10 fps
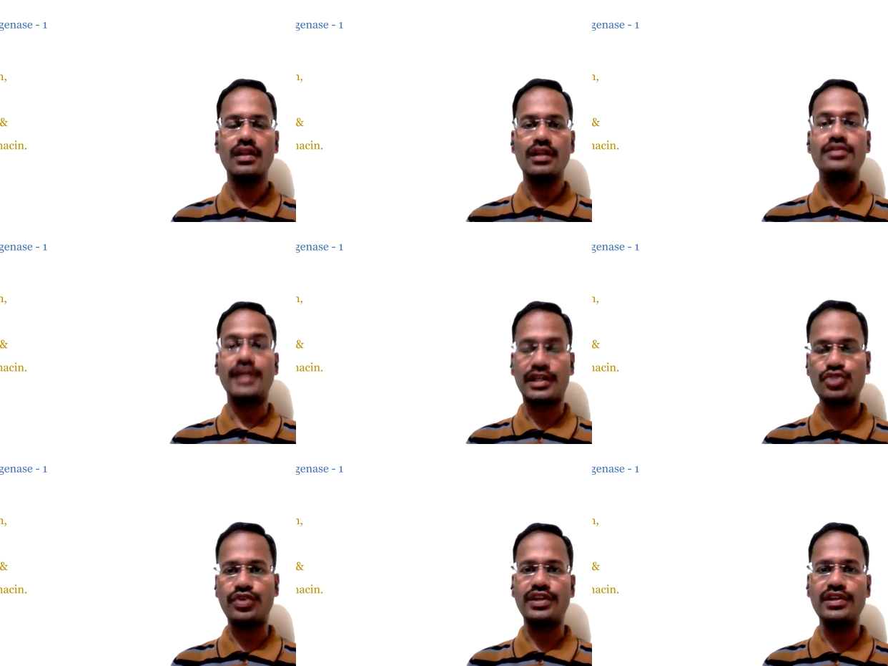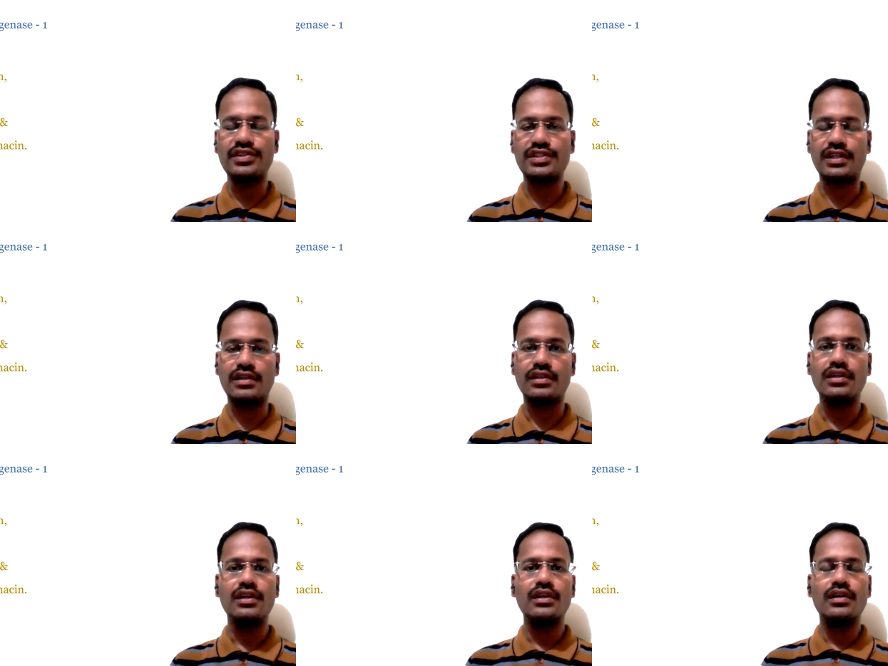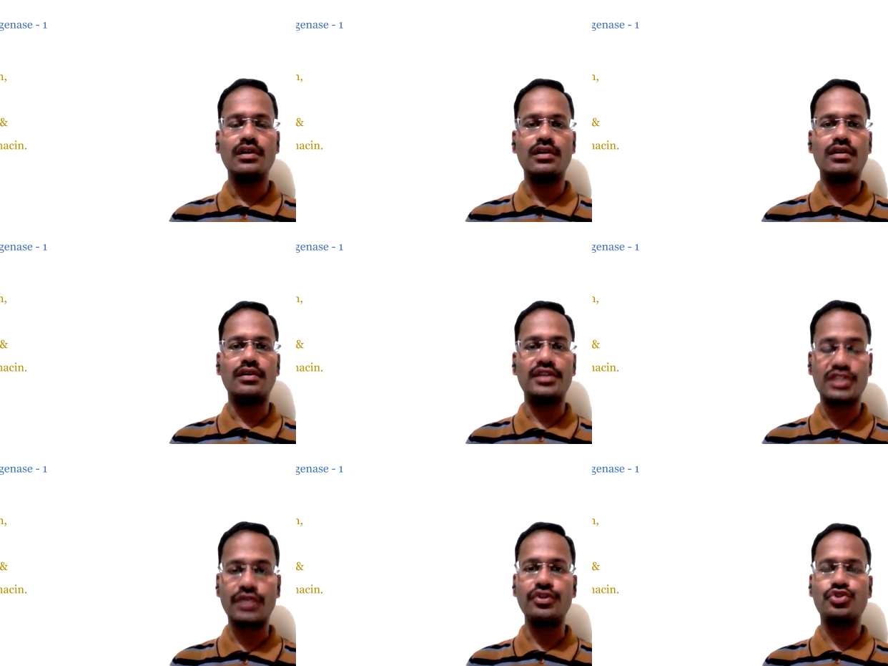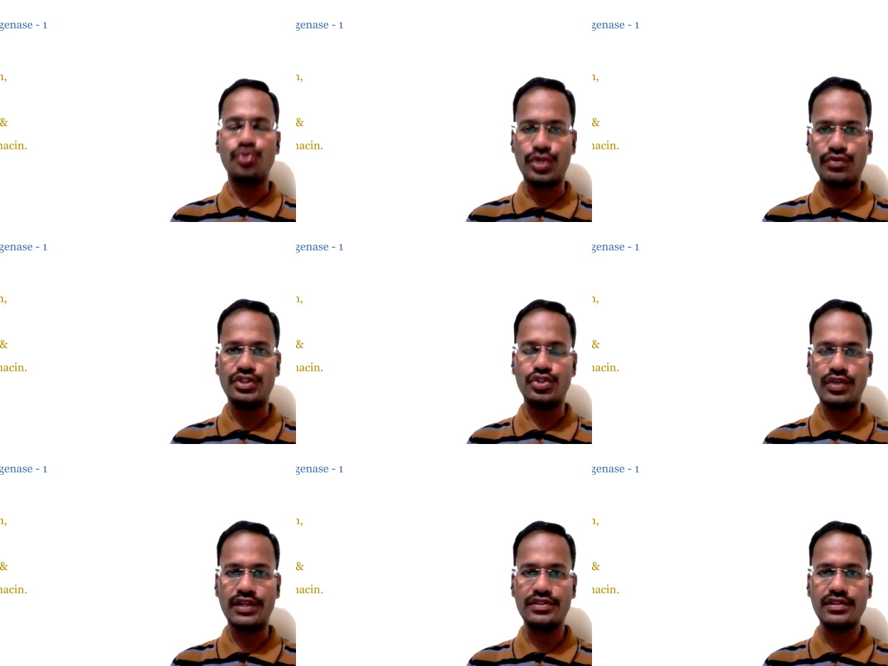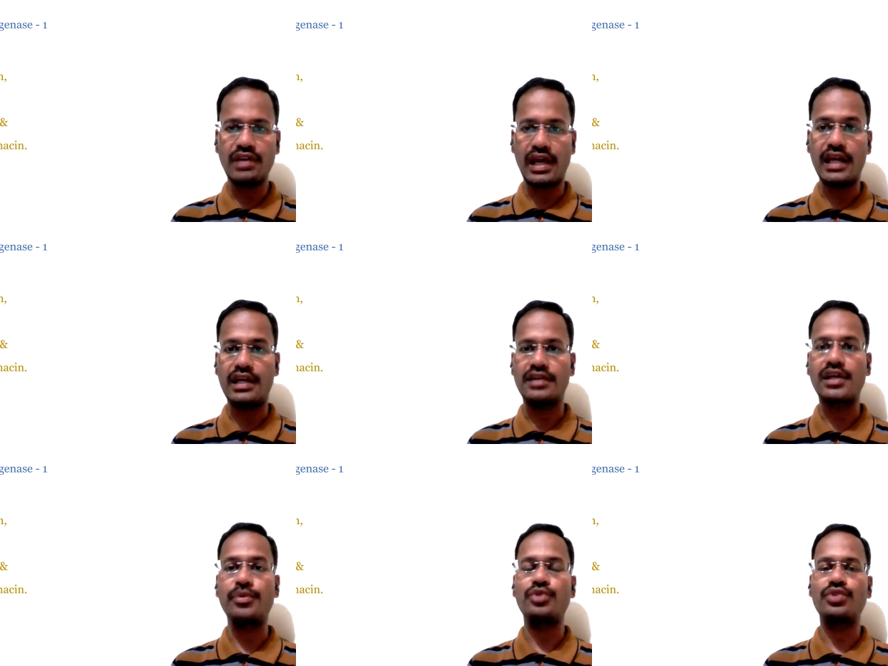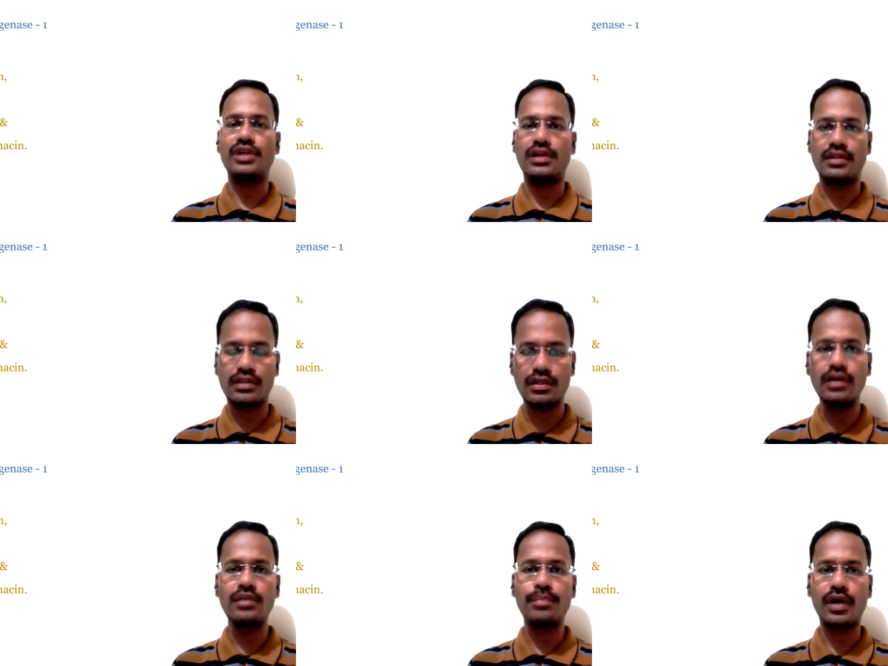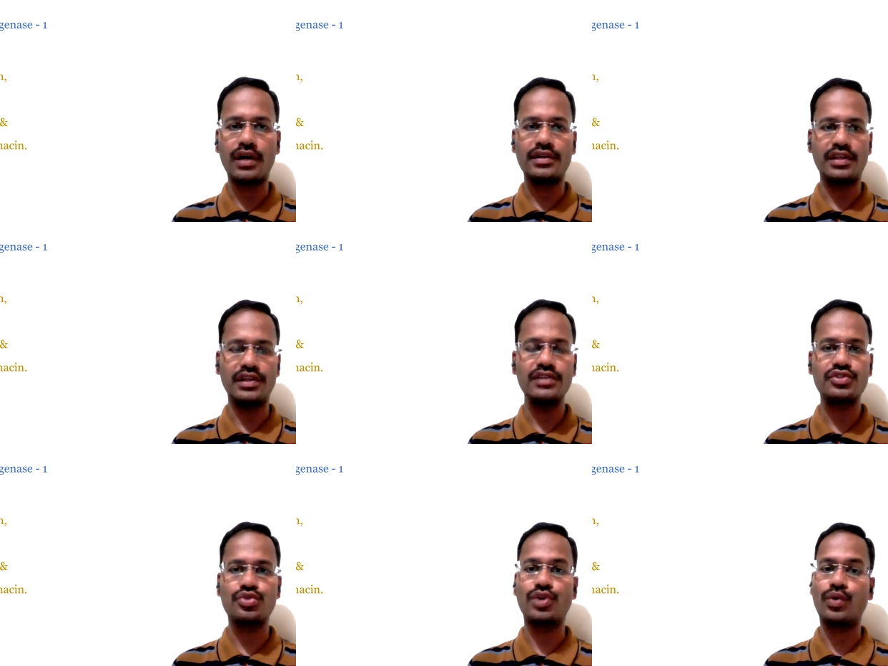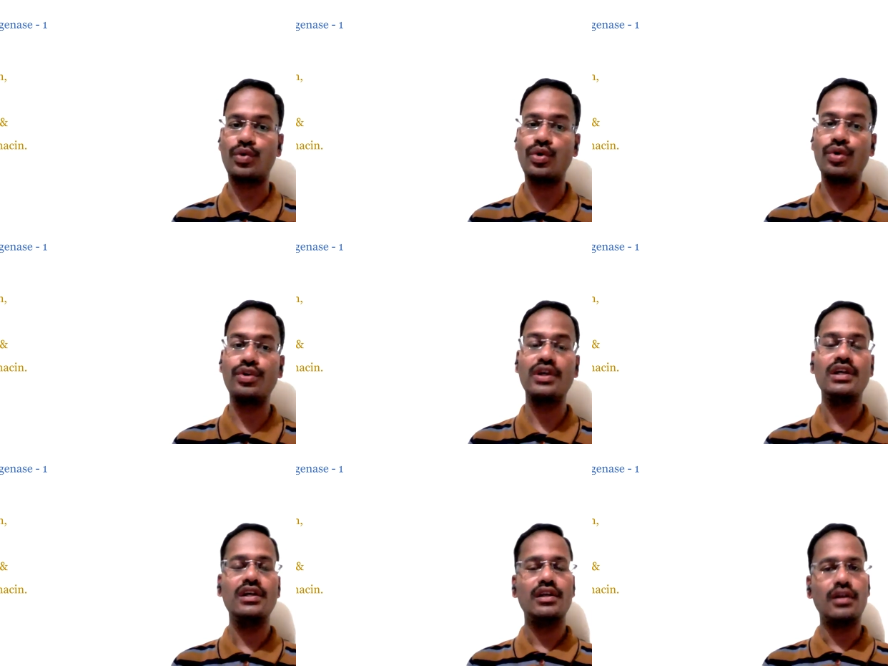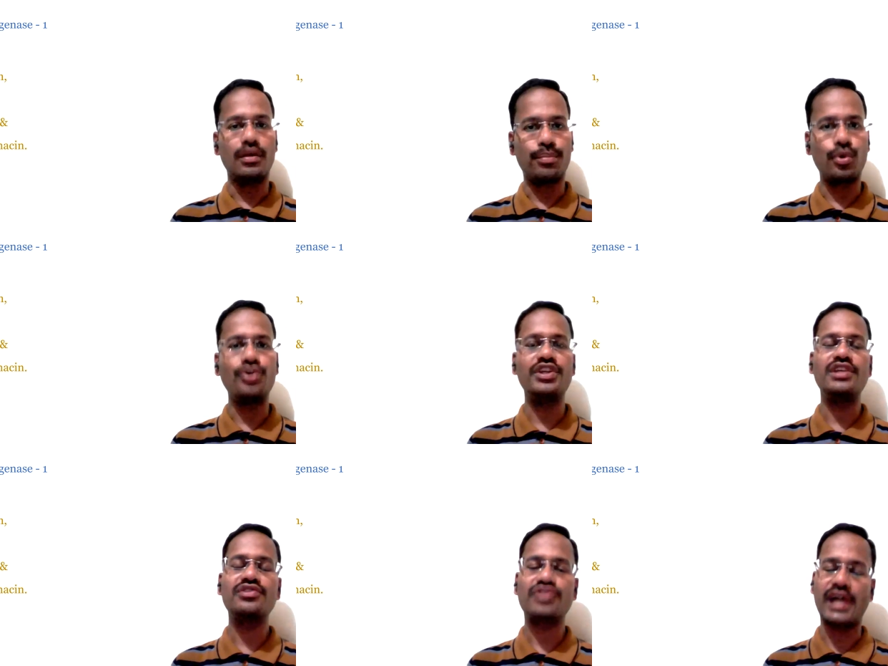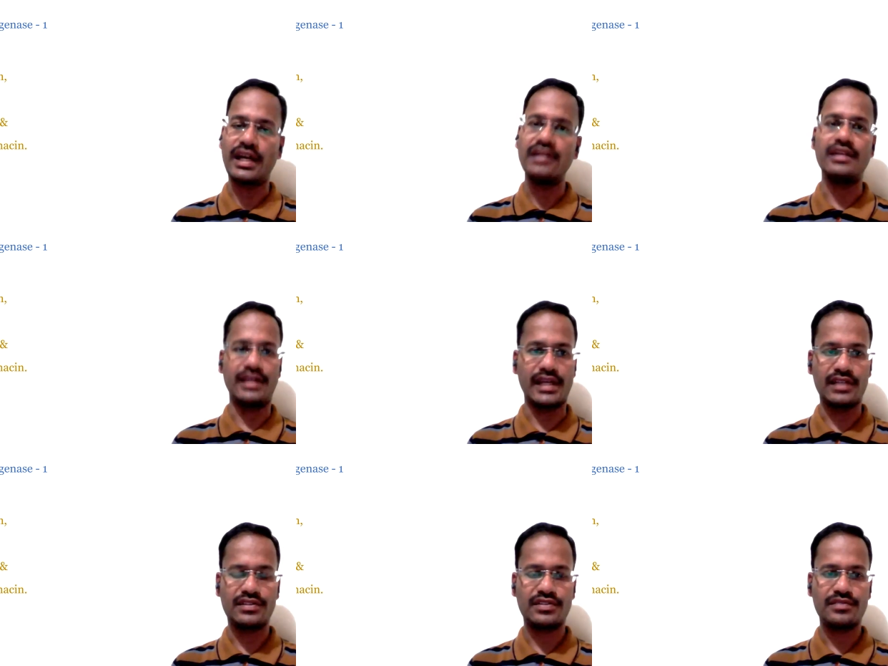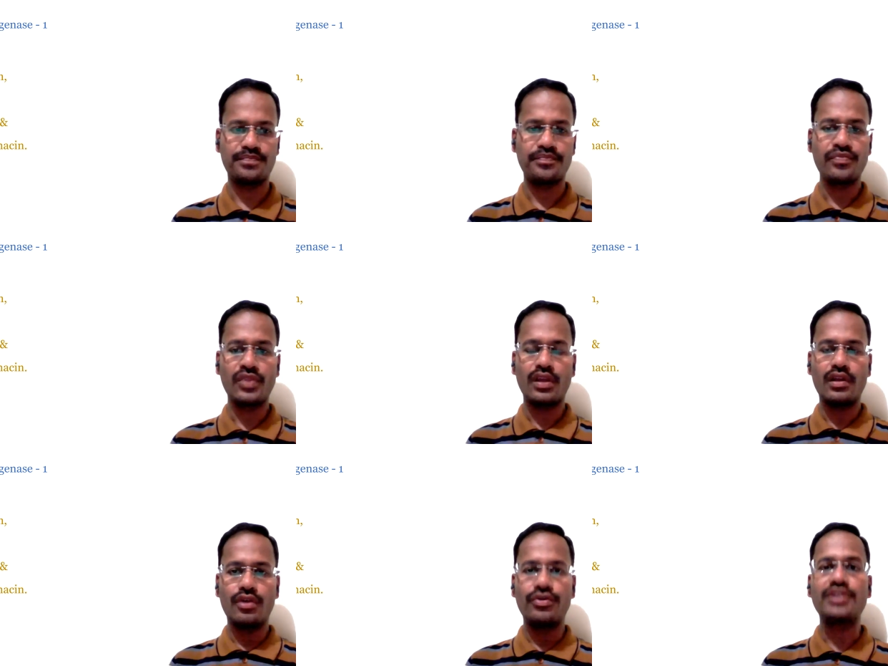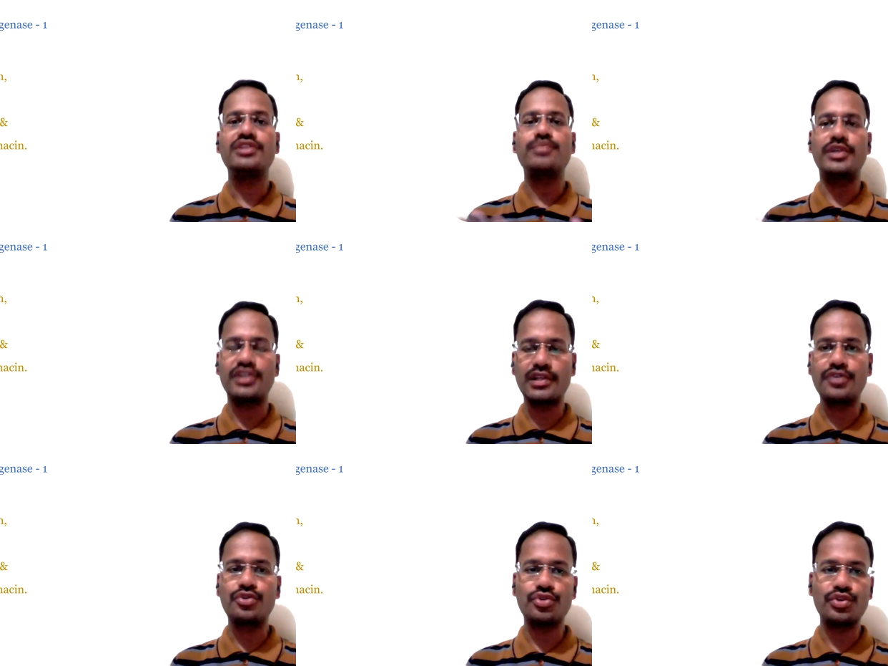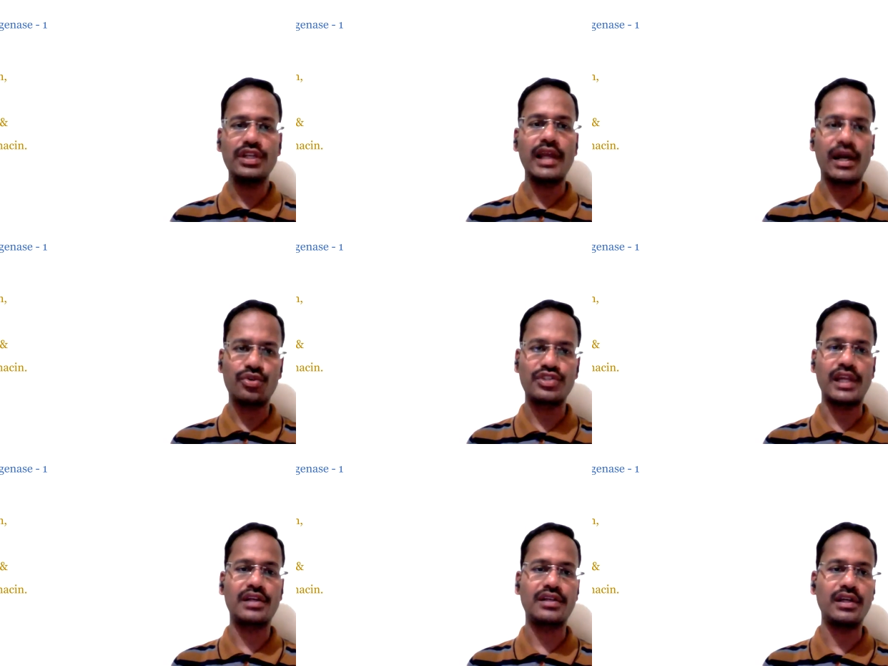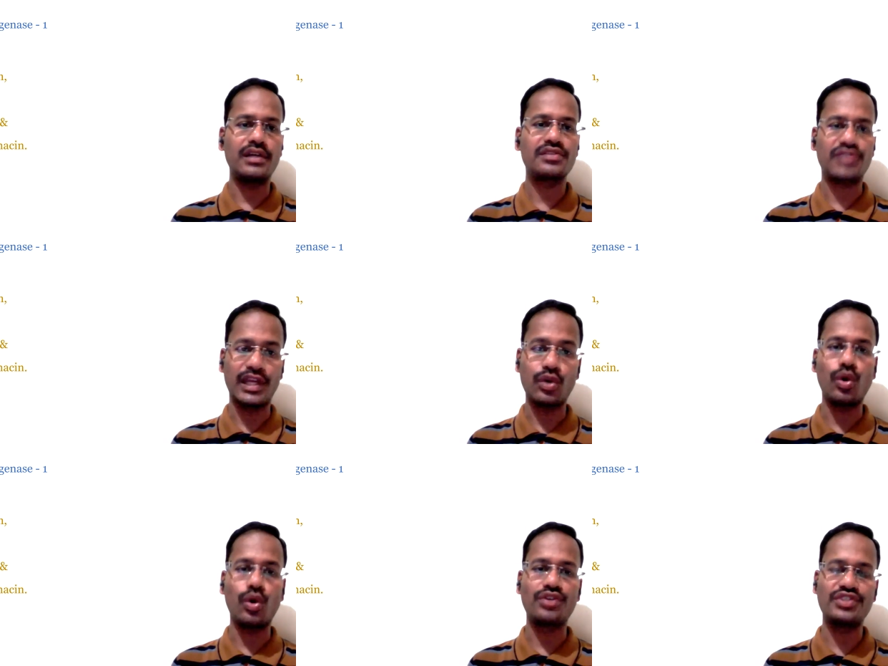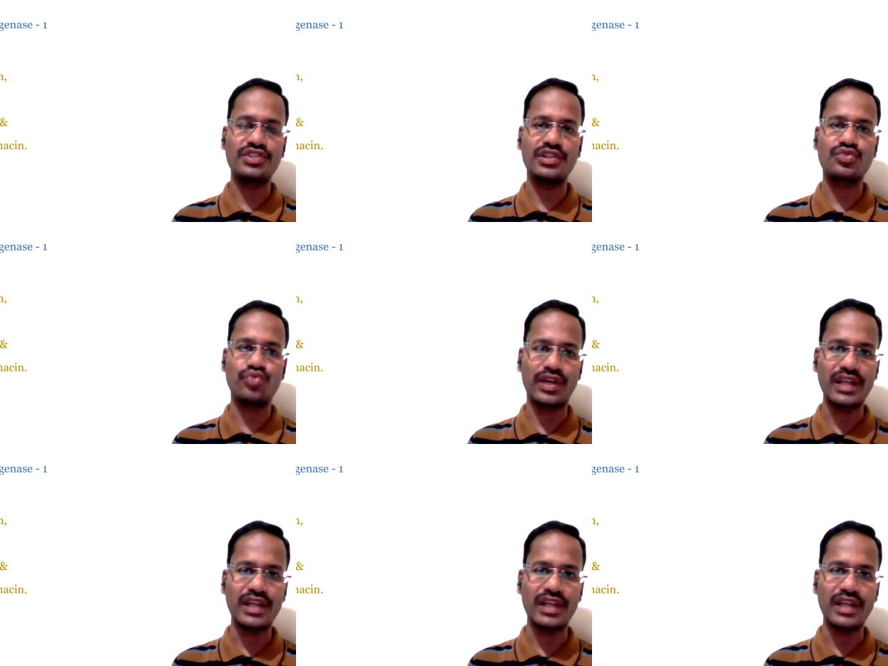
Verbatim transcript: The next one is uh, uh, Discovery Studio Visualizer. And coming to the third part is to download uh, proteins and ligands. For this particular tutorial, I have selected cyclooxygenase 1